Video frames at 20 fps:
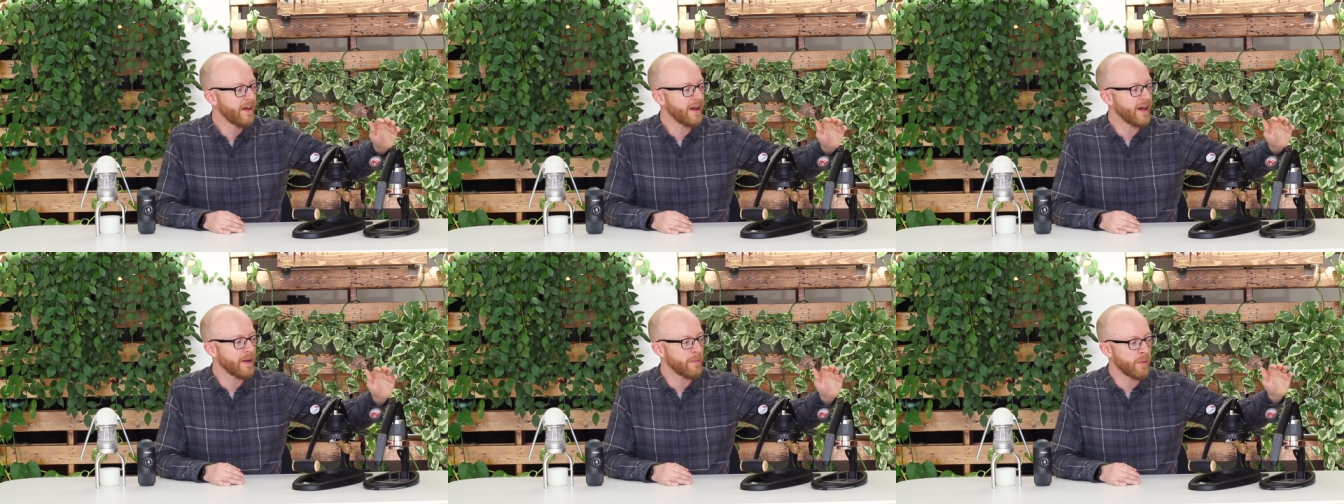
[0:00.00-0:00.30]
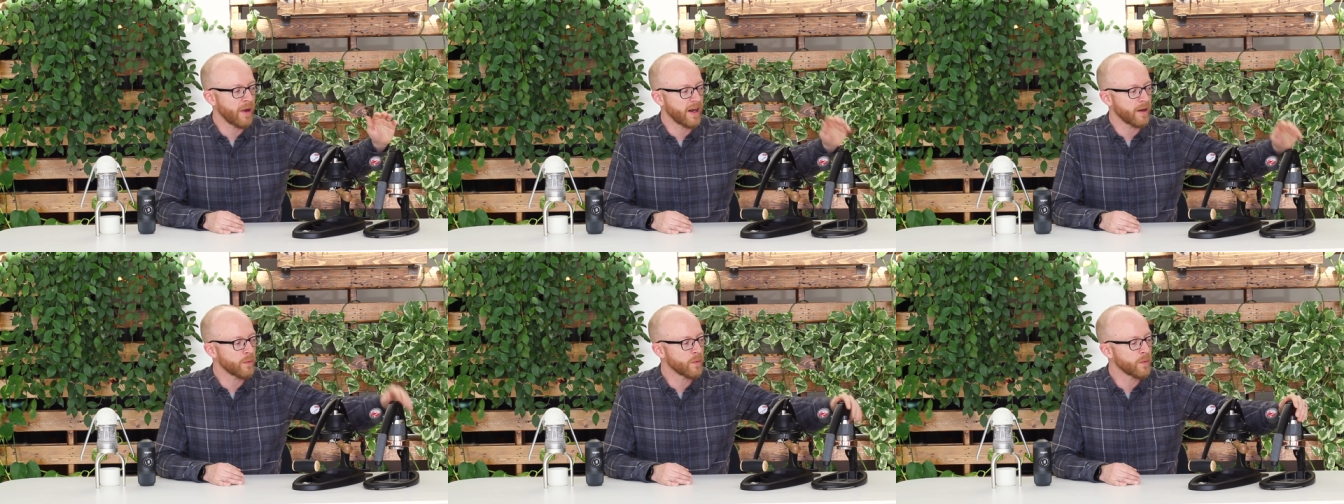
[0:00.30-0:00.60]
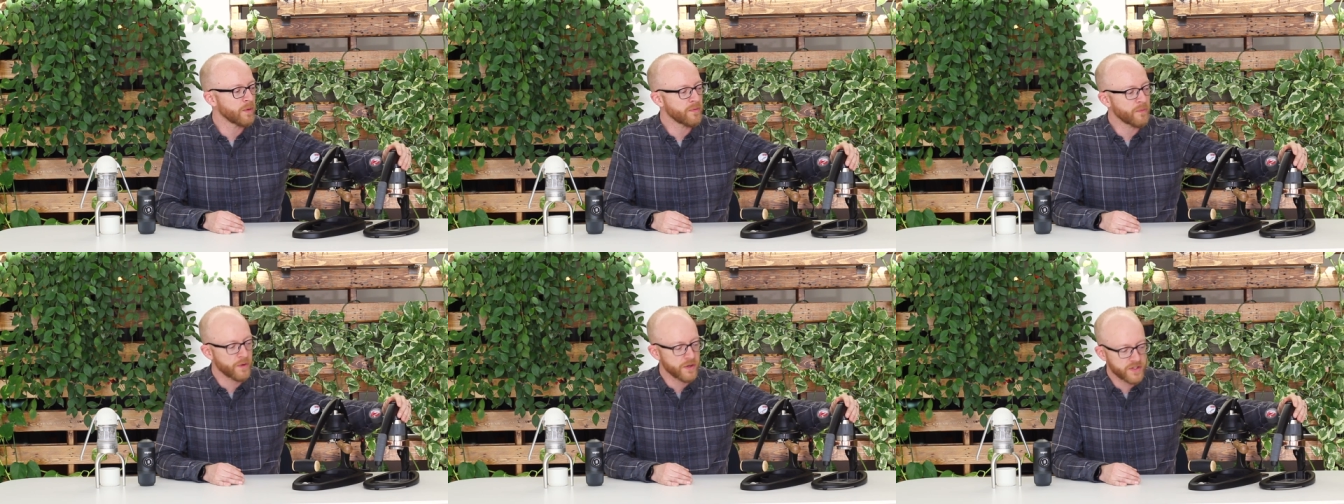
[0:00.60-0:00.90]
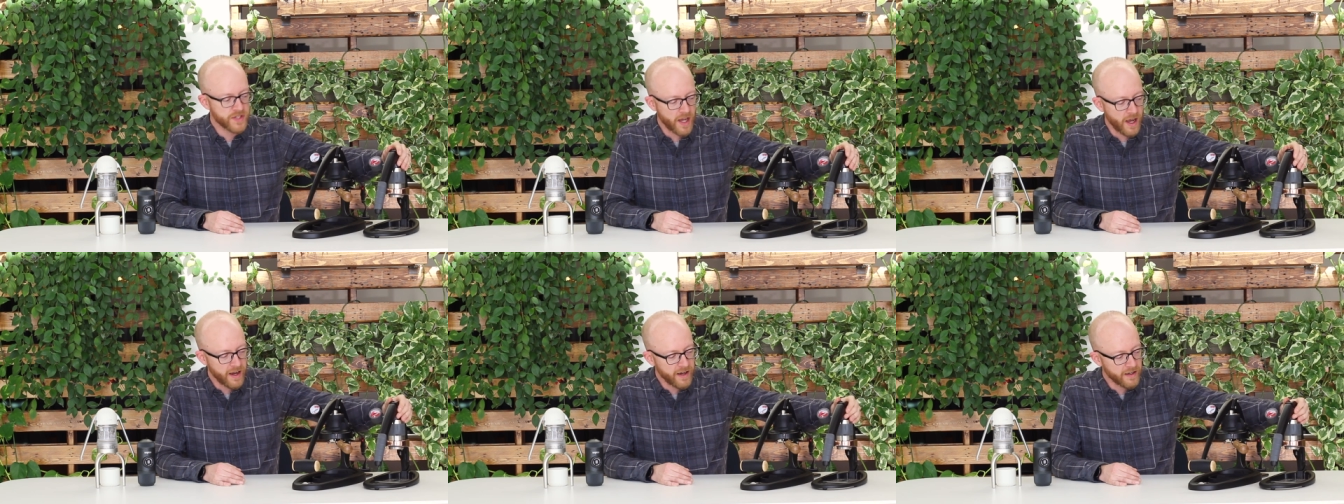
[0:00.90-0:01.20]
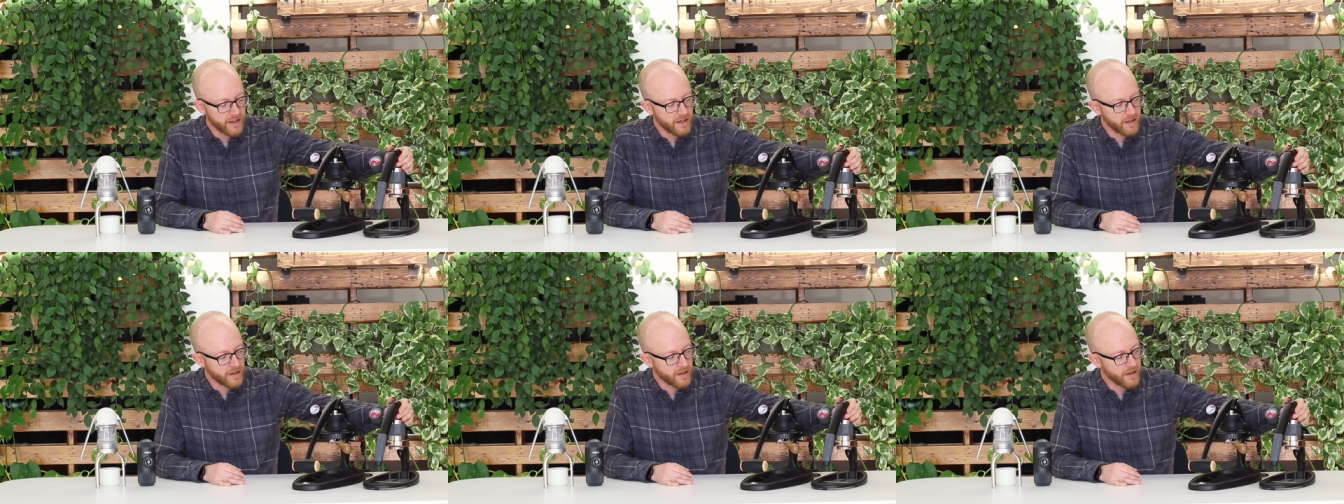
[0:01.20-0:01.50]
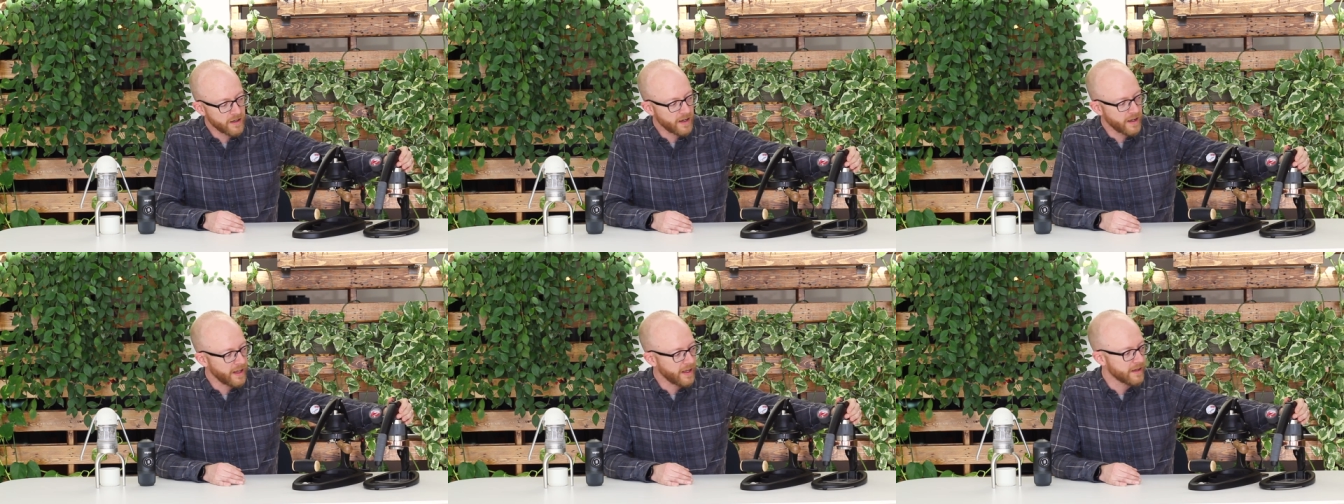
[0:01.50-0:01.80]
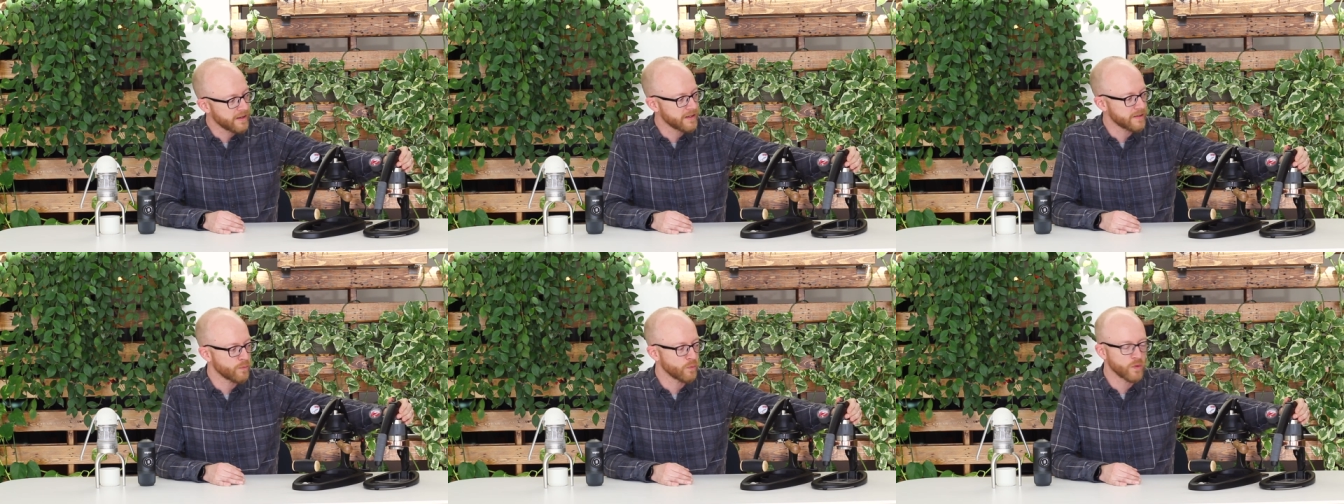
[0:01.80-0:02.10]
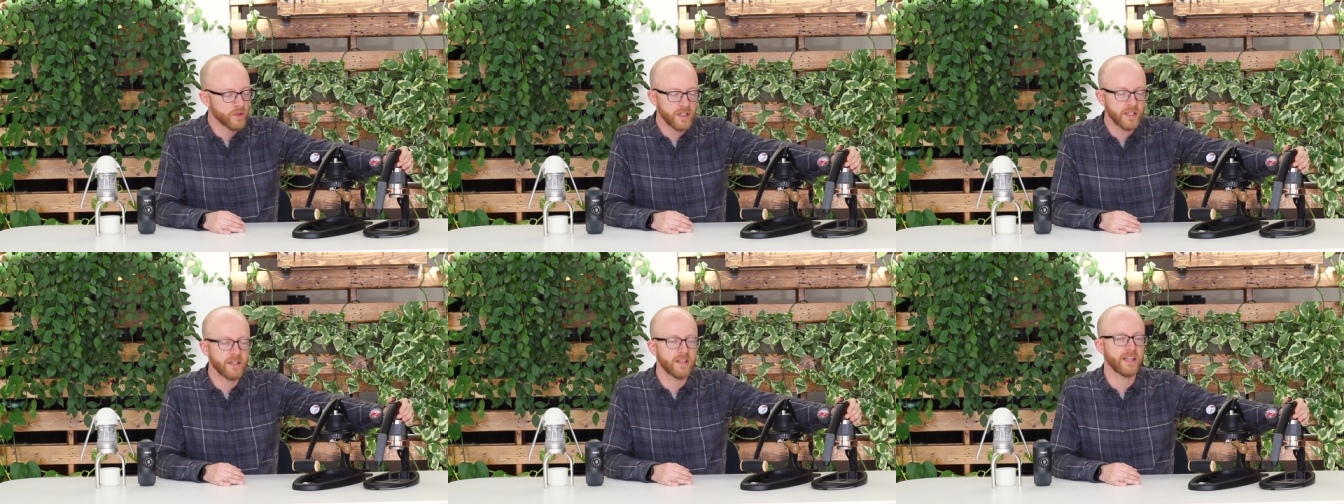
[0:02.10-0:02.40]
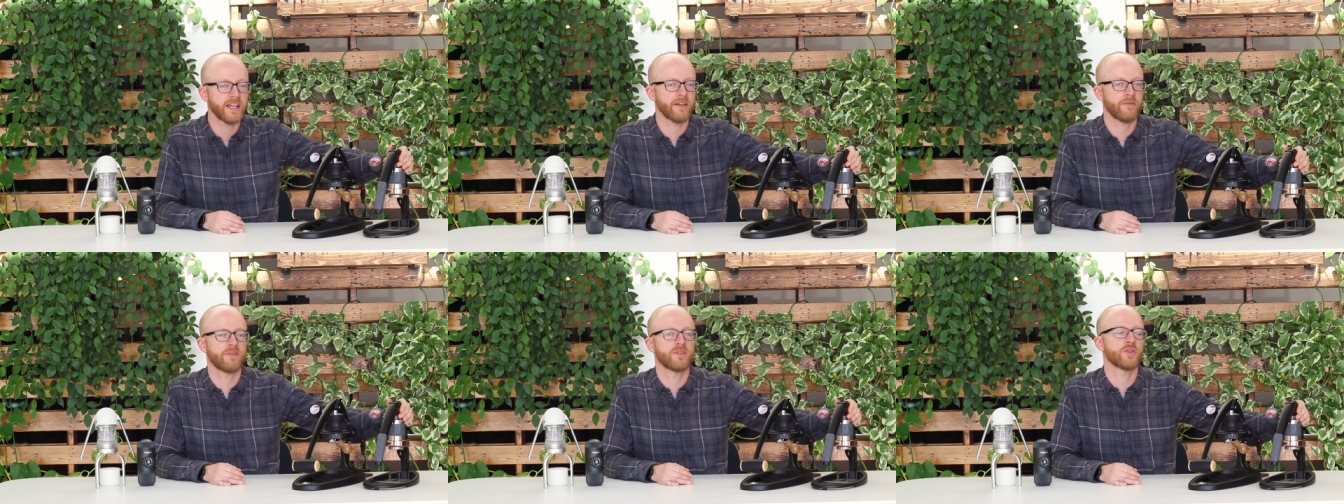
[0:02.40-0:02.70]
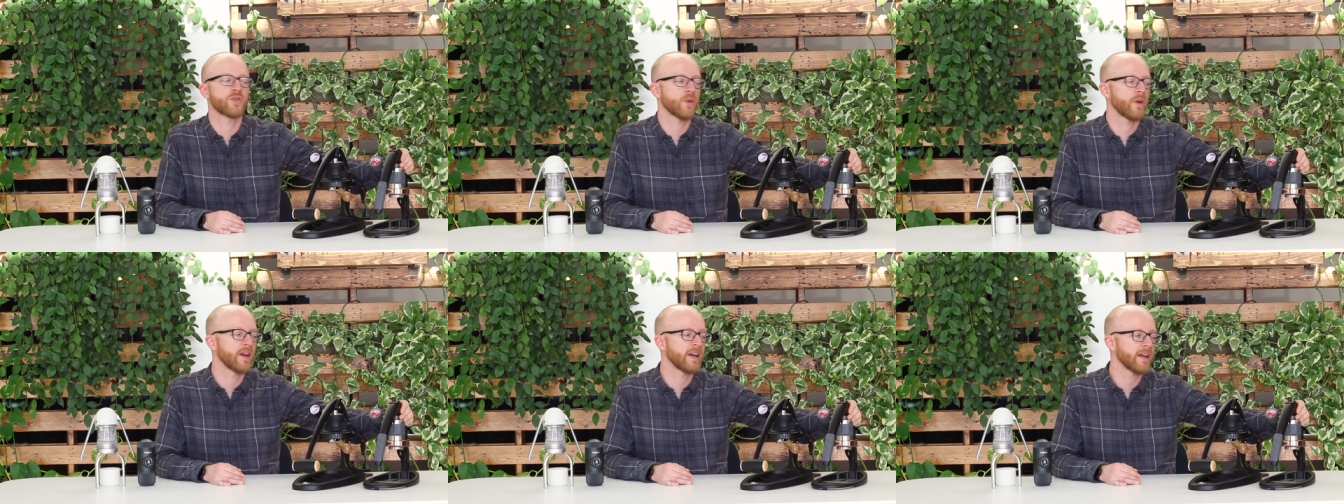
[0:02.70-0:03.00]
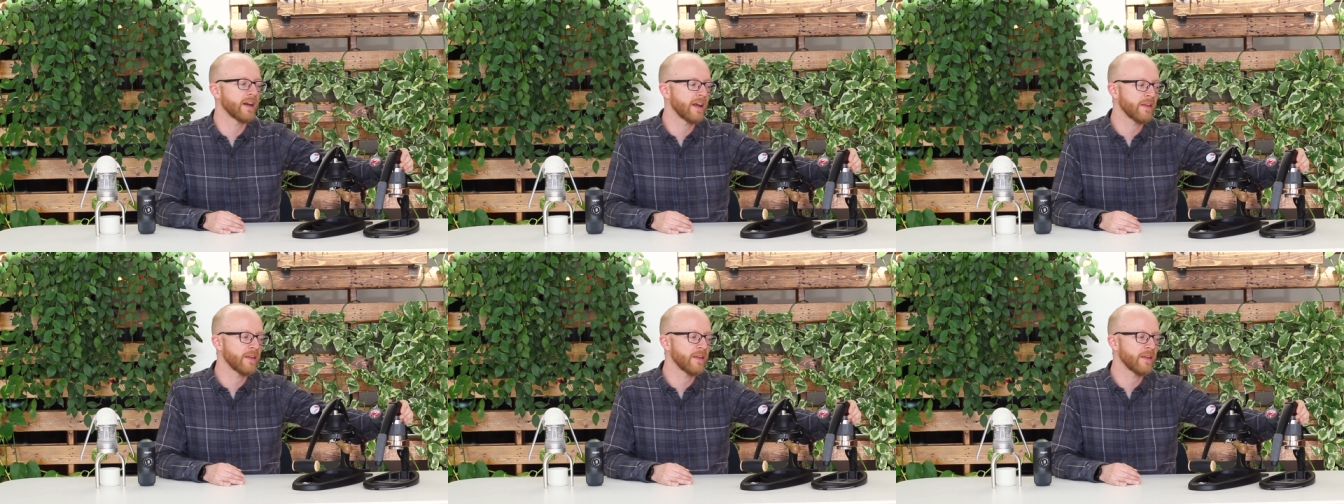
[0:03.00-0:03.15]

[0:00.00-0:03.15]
I bought it when we first got it here and really have enjoyed it.